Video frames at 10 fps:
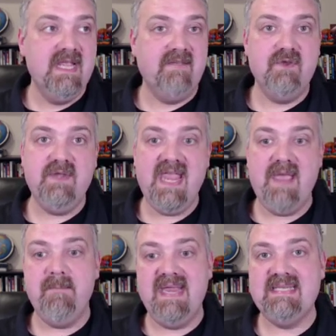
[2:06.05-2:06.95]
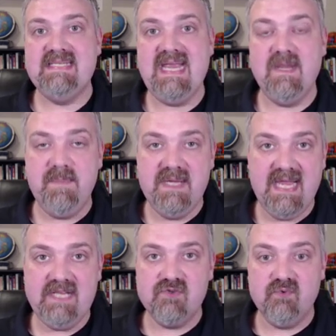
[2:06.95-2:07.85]
If you can't maintain a
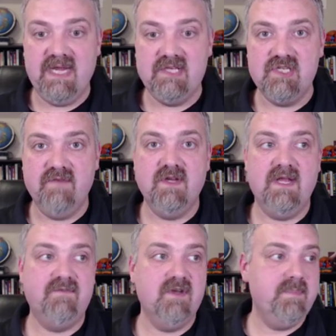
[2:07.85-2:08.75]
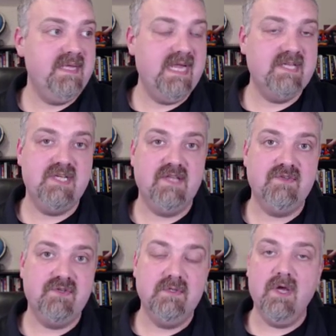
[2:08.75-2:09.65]
pH range, if your pH
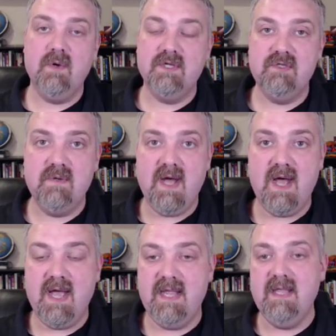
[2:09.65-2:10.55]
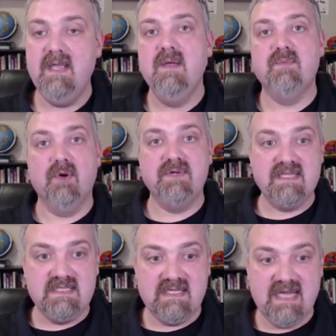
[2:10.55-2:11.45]
gets too low or too high,
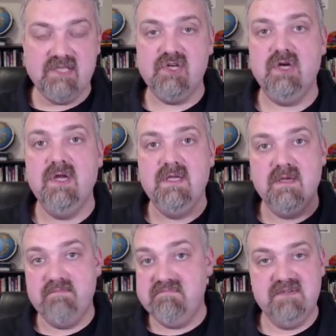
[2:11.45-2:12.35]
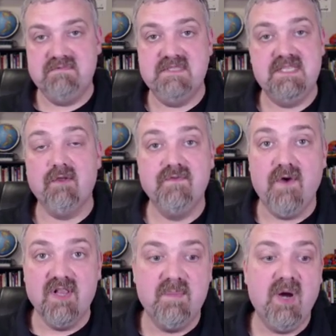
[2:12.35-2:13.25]
proteins denature, your cells
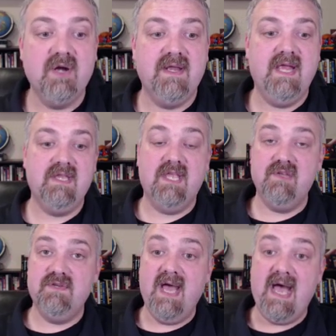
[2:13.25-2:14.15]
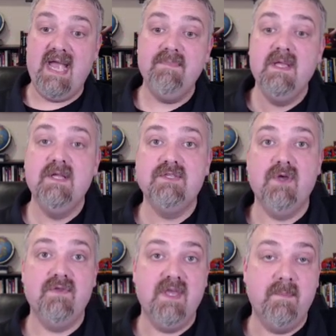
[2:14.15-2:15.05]
fall apart, and you die.
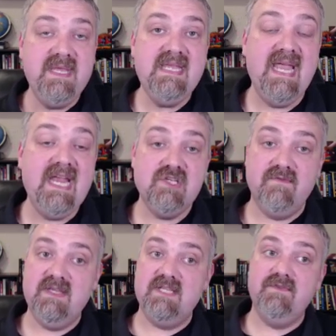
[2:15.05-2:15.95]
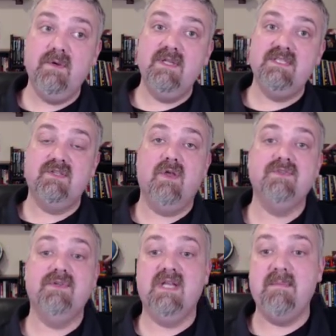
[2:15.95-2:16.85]
So the pH of these fluids is
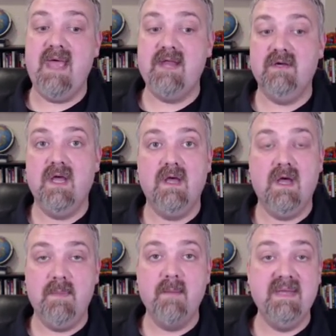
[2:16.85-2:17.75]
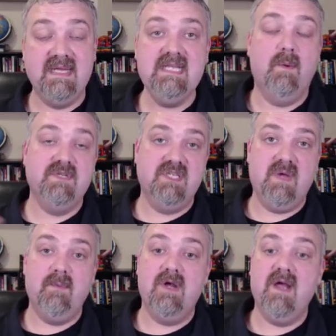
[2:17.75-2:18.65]
also going to matter a big deal, which
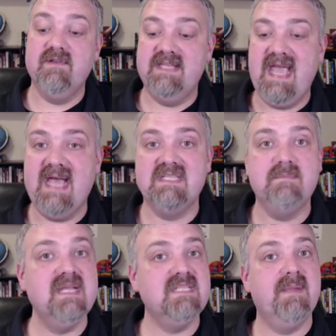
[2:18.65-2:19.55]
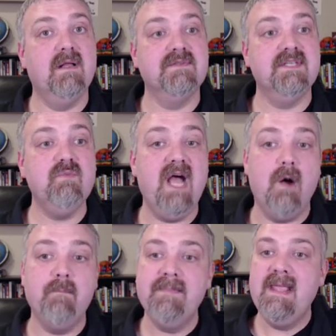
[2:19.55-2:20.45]
is why we'll cover the acid-base balance as
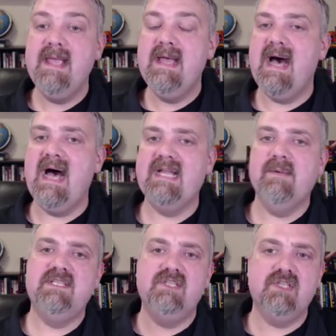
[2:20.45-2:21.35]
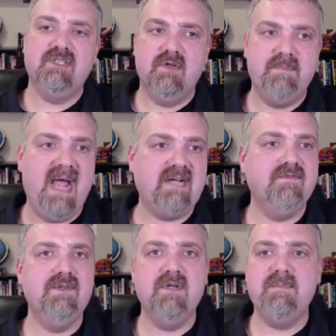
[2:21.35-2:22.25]
well. Here we see back
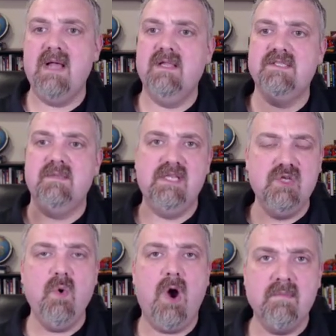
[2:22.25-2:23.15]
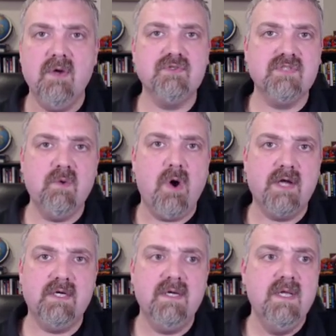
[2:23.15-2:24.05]
to fluid balance. I mean, you are mostly
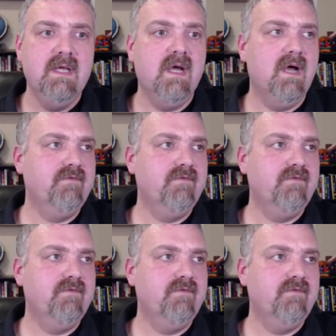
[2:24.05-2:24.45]
water.